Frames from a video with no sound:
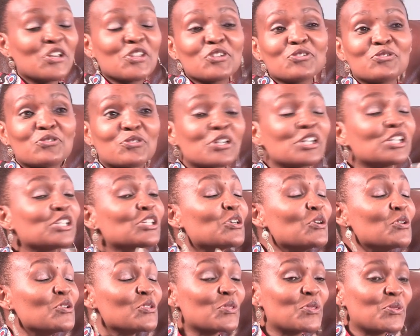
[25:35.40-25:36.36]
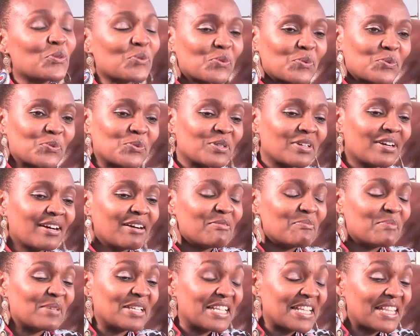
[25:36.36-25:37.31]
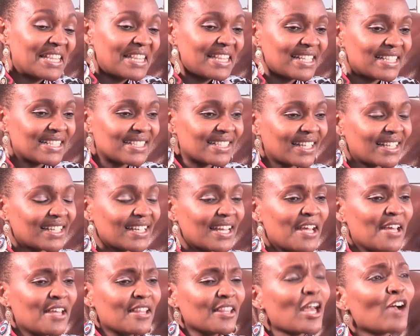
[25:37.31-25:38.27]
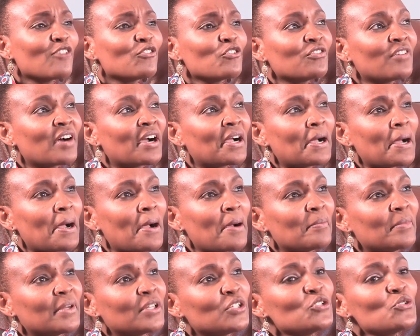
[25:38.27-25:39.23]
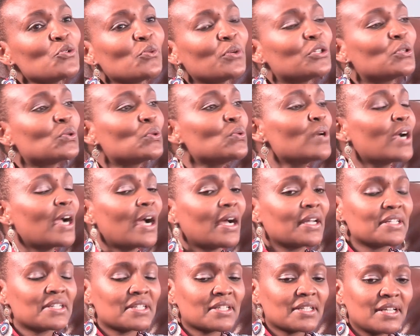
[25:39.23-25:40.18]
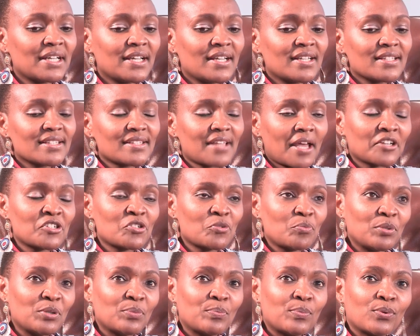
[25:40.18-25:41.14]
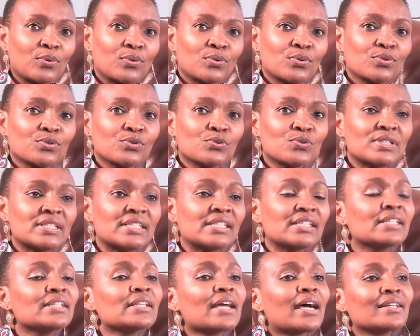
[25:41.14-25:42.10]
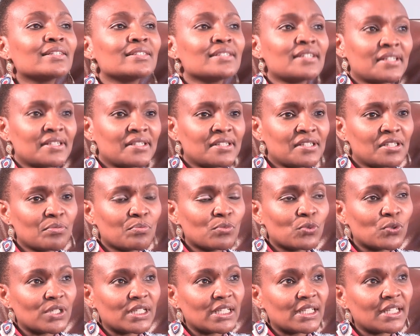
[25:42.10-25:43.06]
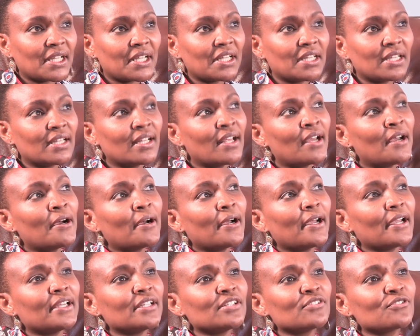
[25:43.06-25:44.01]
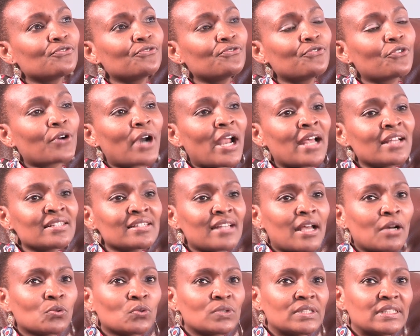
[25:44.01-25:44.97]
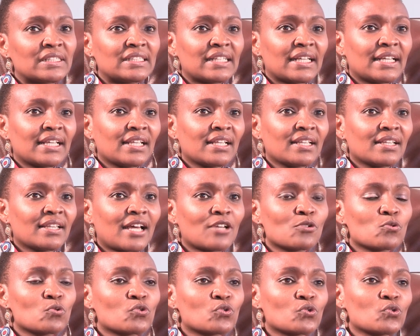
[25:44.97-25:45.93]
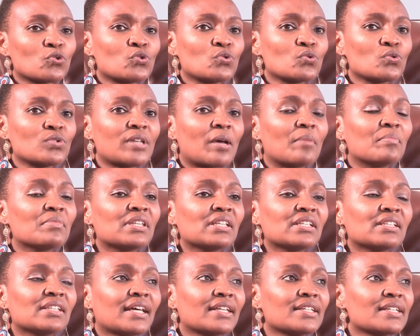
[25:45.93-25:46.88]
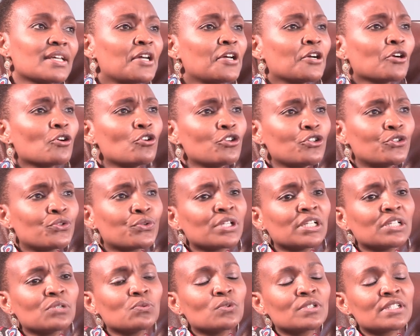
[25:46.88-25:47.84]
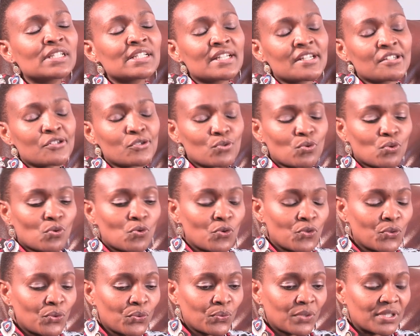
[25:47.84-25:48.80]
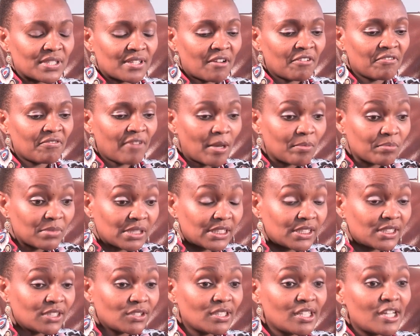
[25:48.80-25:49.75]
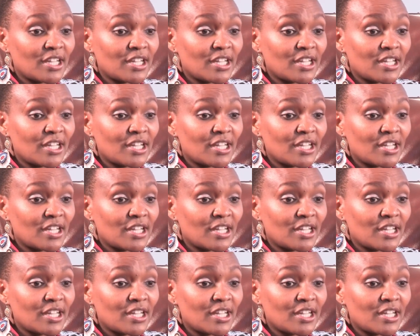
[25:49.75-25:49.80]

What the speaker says: they've really gone through many things and they have overcome. And, when you look at such people, you see a testimony. And for us, I would say that was also something that God really wanted us to go through as a family,